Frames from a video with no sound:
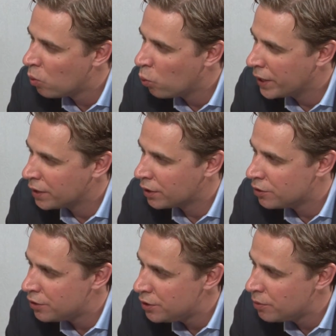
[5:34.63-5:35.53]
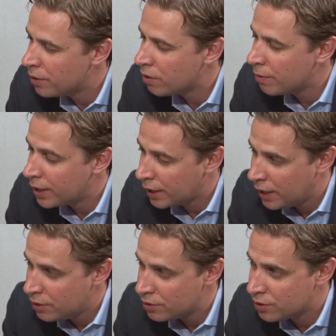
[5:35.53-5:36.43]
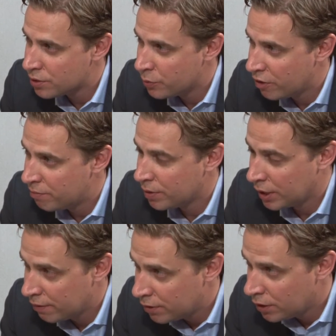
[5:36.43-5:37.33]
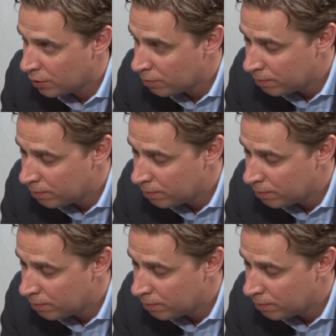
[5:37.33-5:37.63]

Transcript: We can continue with the medications that we have been giving you,